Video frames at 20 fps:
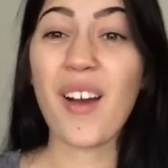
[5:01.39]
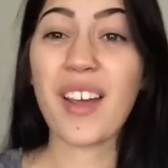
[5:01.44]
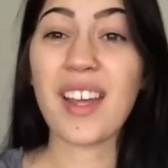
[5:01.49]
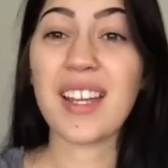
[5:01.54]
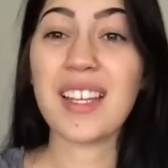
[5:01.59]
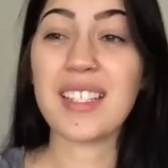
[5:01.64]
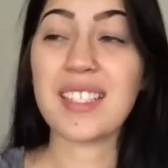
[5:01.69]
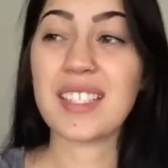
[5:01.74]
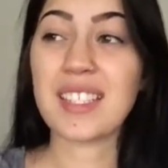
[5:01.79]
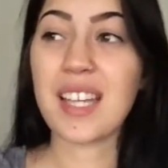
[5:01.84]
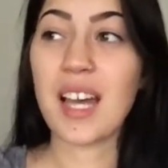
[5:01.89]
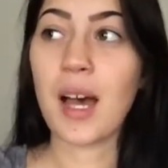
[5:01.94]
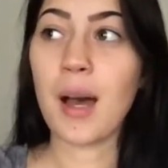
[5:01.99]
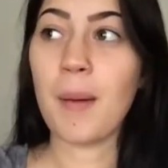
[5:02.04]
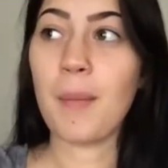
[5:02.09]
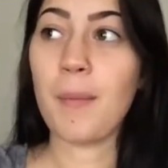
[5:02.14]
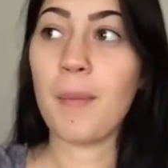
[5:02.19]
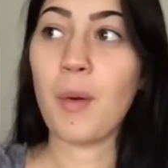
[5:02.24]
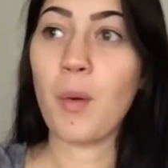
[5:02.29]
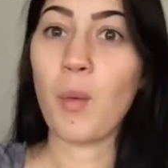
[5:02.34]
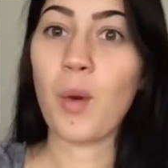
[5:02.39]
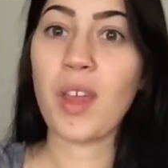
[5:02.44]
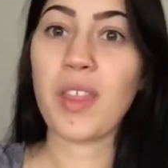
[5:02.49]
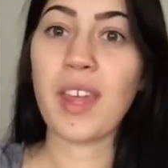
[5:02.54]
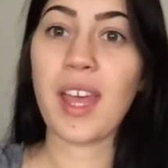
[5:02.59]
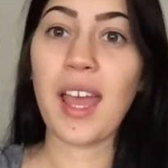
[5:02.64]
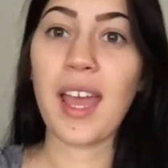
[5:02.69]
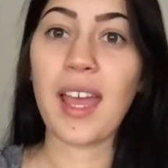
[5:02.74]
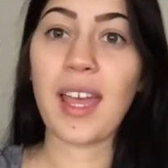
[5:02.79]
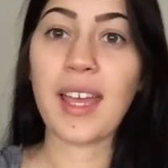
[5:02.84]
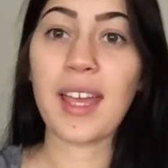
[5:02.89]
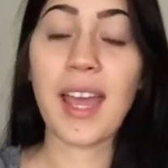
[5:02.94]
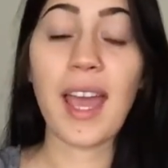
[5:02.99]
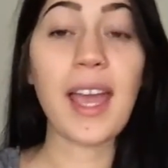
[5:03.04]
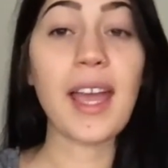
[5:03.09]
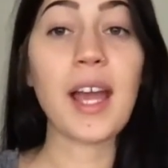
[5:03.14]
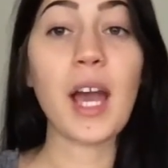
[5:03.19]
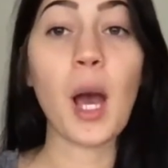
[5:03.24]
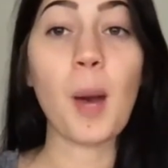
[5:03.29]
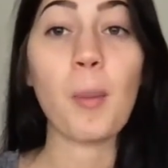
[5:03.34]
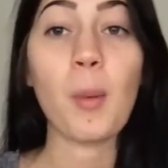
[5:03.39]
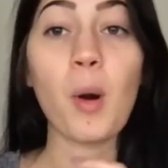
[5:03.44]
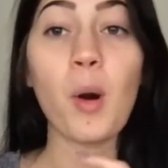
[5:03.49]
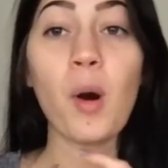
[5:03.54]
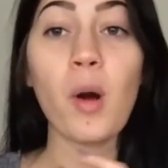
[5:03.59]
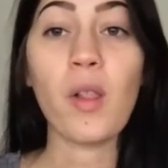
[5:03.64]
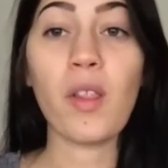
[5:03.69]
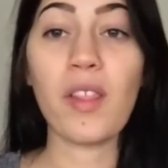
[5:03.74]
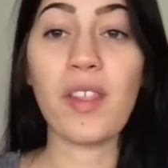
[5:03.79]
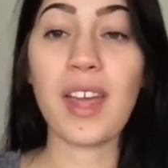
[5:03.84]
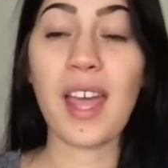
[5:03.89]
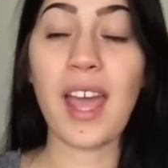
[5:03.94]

He's with a gay couple, and